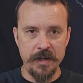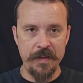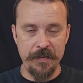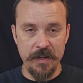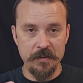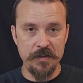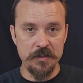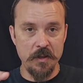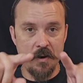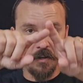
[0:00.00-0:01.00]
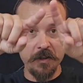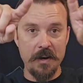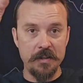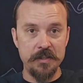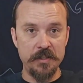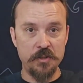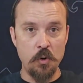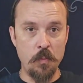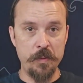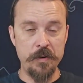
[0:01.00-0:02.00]
and at the end of these long docks, it just
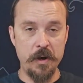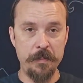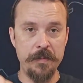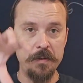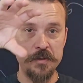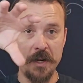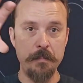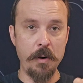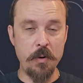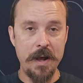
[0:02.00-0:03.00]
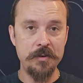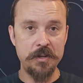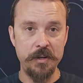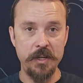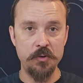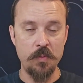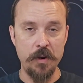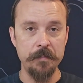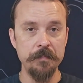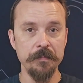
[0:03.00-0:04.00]
opened up, and there was like a boathouse on each
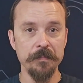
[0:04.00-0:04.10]
one.